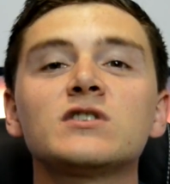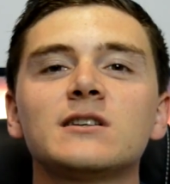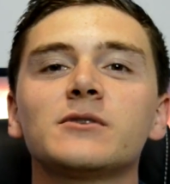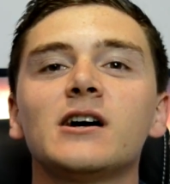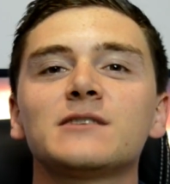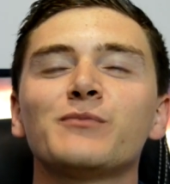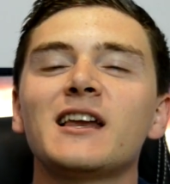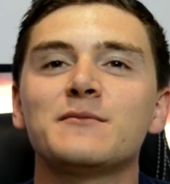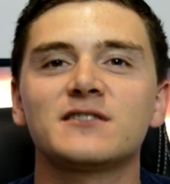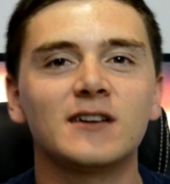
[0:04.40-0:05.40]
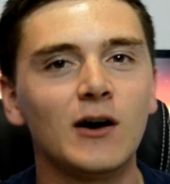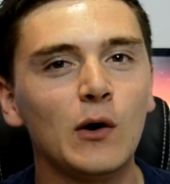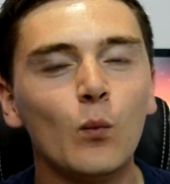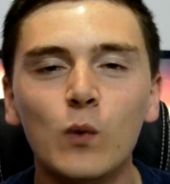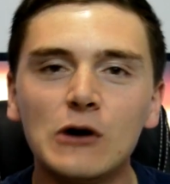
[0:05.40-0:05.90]
What's up guys, my name is
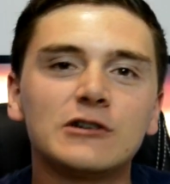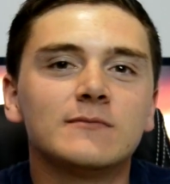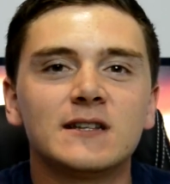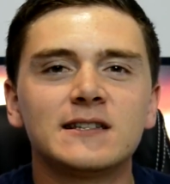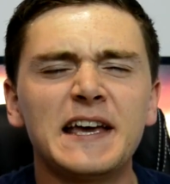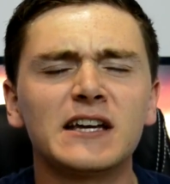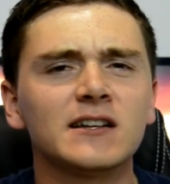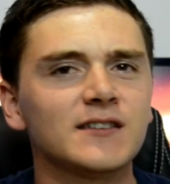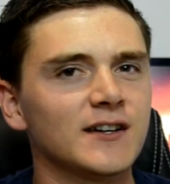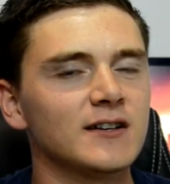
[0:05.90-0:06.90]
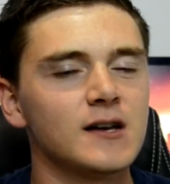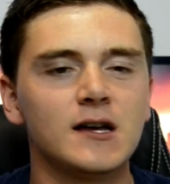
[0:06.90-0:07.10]
Carl and welcome to Tech Hunter.